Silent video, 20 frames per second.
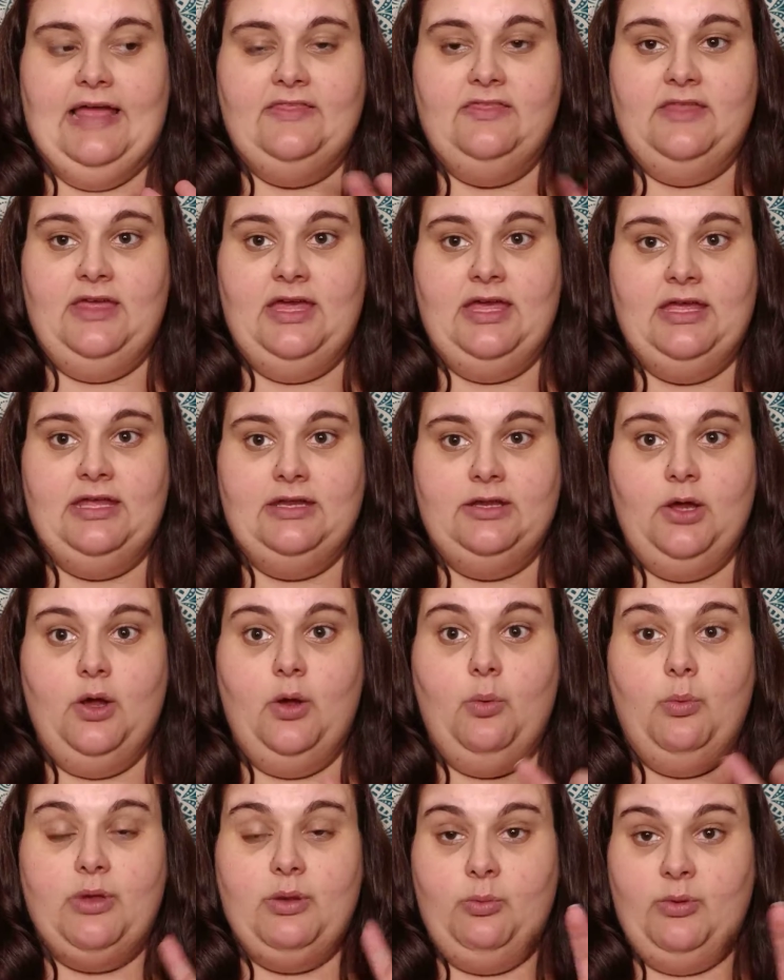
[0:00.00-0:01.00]

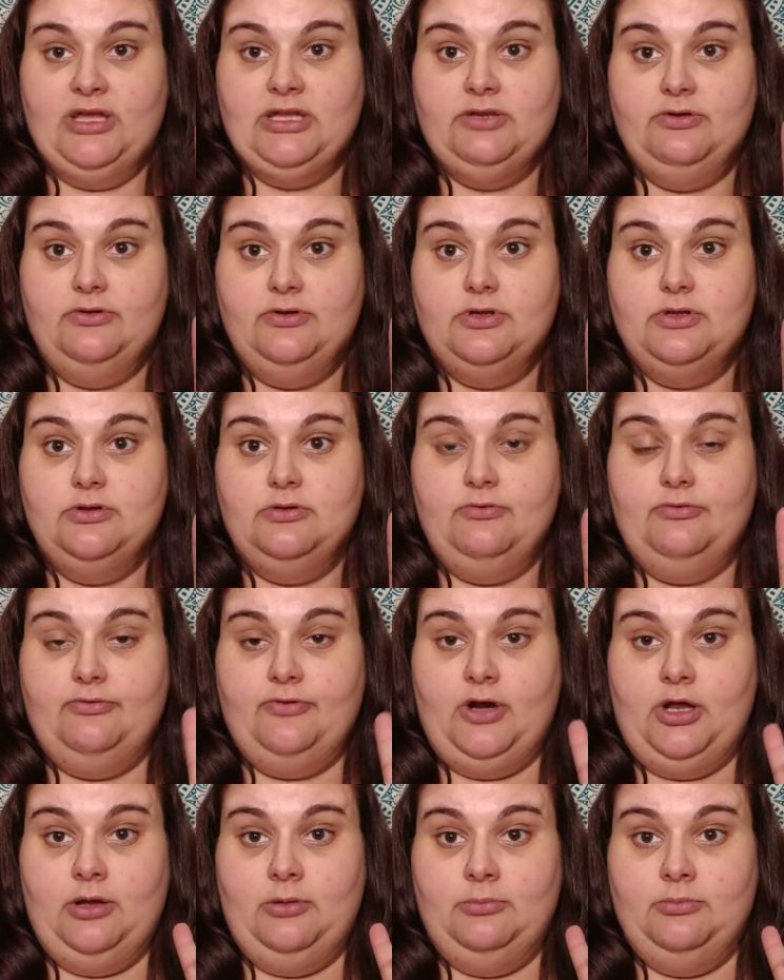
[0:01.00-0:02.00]
then we went
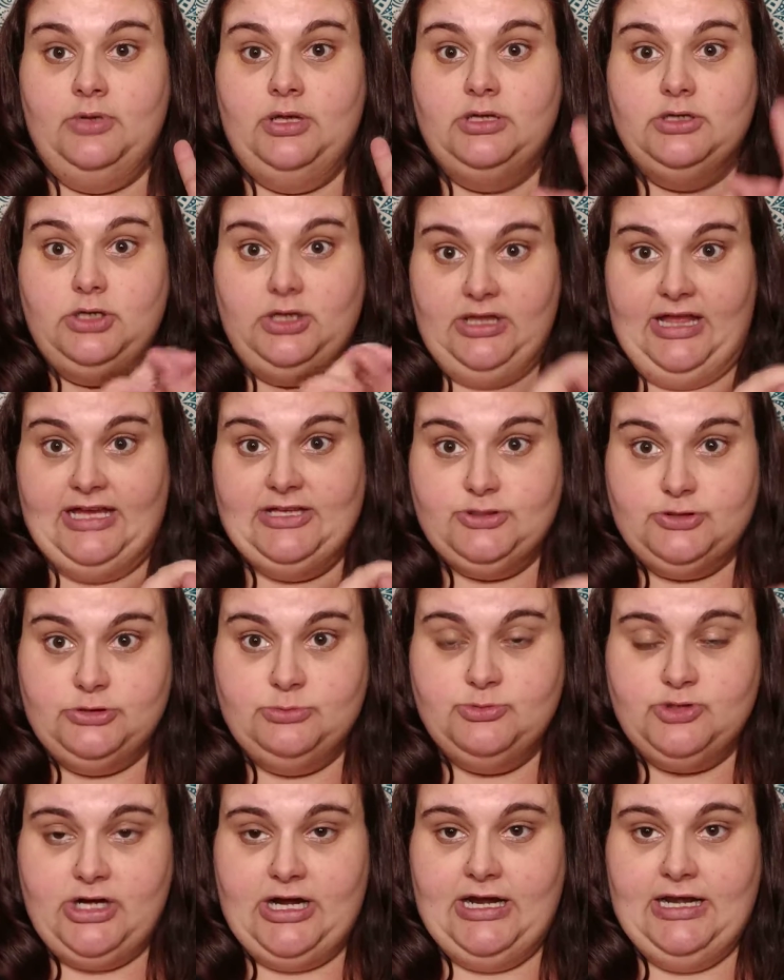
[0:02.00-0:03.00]
from
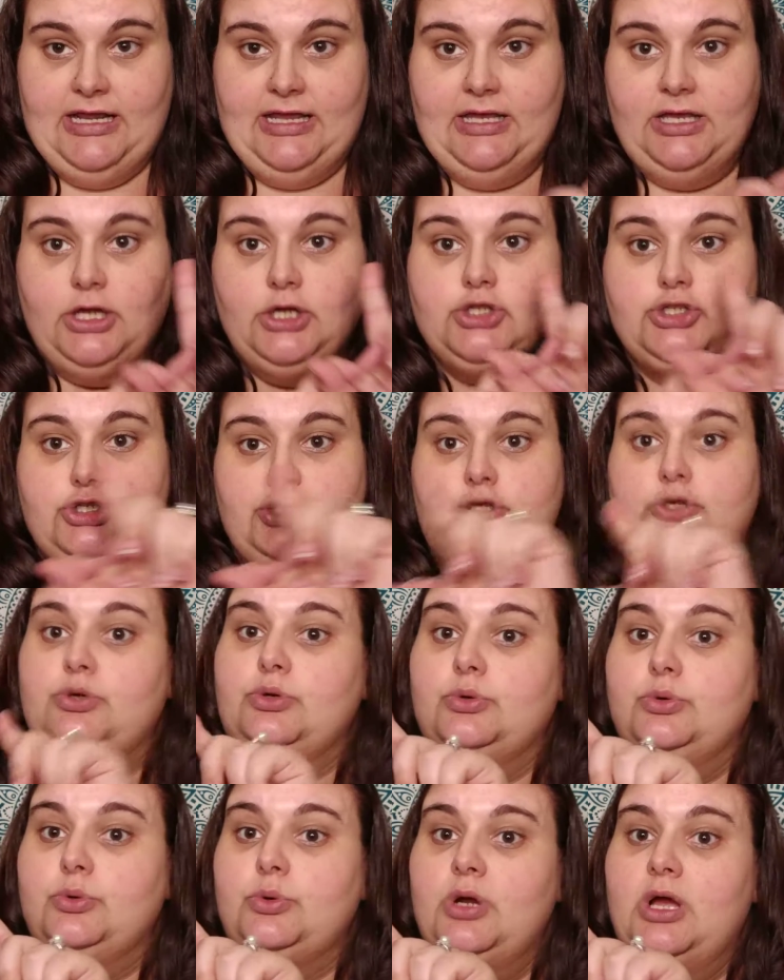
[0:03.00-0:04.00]
classroom training
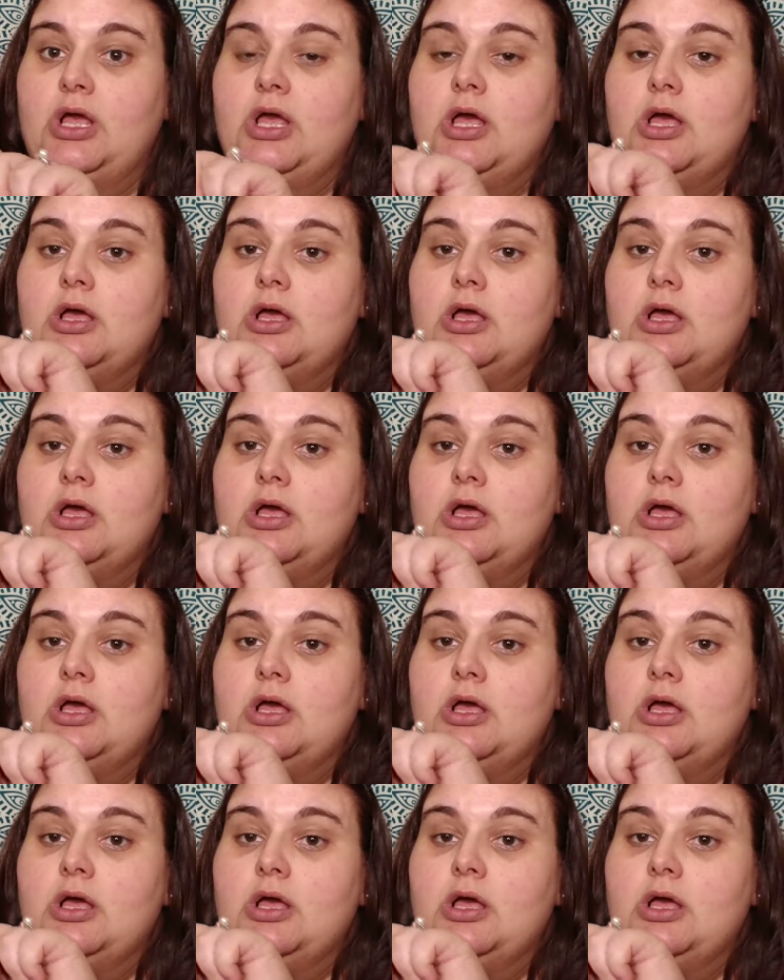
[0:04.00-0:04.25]
to